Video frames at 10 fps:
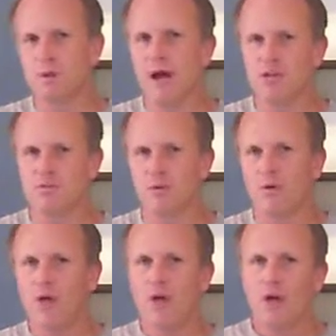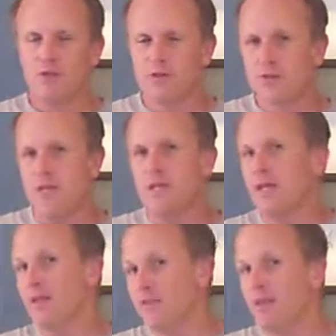possible so that they can
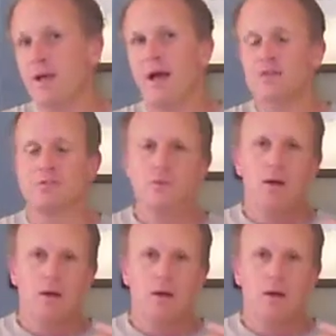hit their best,